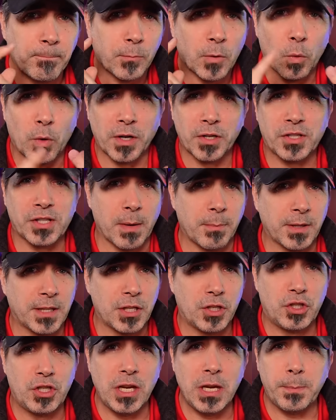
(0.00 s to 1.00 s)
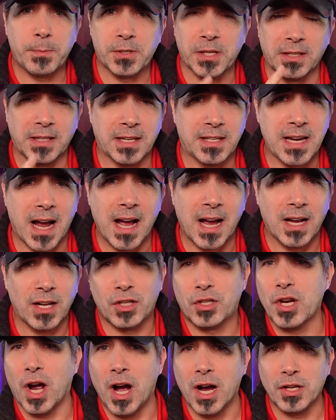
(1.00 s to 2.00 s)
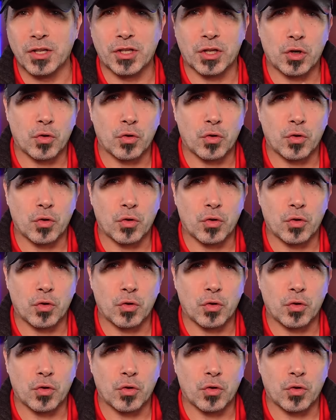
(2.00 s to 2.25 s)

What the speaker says: Where some of the Jeeps and the Dodge